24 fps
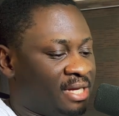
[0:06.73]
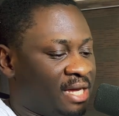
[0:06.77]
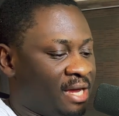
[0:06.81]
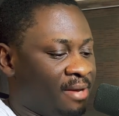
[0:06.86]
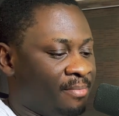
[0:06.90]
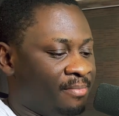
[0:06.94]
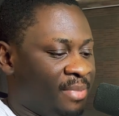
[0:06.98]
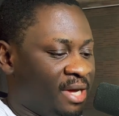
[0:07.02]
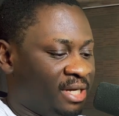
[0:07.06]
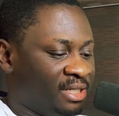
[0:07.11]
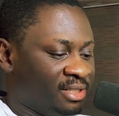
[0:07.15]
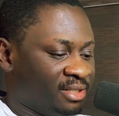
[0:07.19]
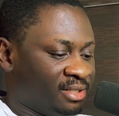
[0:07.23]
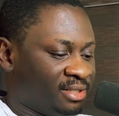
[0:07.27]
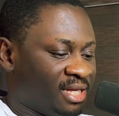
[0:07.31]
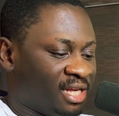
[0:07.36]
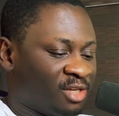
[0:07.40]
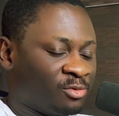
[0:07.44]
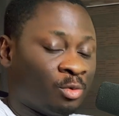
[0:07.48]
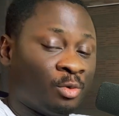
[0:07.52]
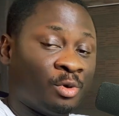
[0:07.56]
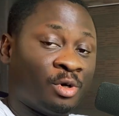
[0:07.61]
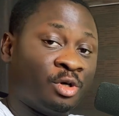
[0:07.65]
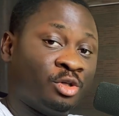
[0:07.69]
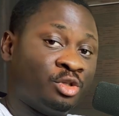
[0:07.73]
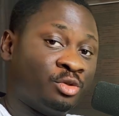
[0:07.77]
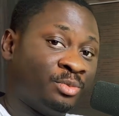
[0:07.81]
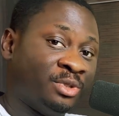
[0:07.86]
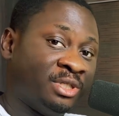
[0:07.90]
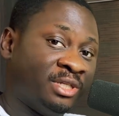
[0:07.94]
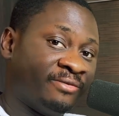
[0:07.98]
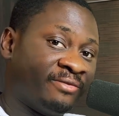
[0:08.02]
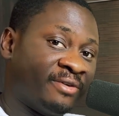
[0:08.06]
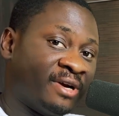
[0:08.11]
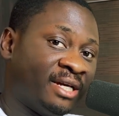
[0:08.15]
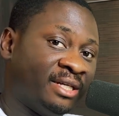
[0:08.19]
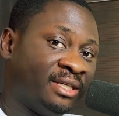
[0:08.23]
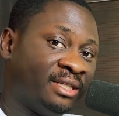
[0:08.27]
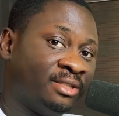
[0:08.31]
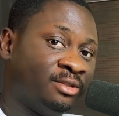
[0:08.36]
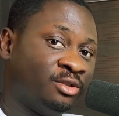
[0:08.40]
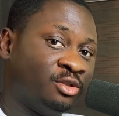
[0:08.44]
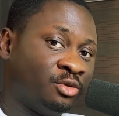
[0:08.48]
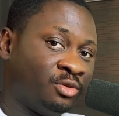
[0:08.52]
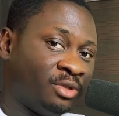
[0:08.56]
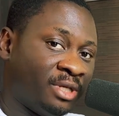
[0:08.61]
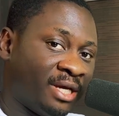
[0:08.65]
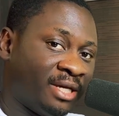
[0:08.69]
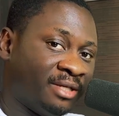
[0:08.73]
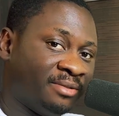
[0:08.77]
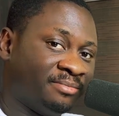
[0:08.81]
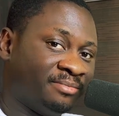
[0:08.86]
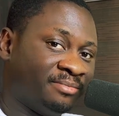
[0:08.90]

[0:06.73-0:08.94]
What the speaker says: Embeddings, that's what we're going to be defining today.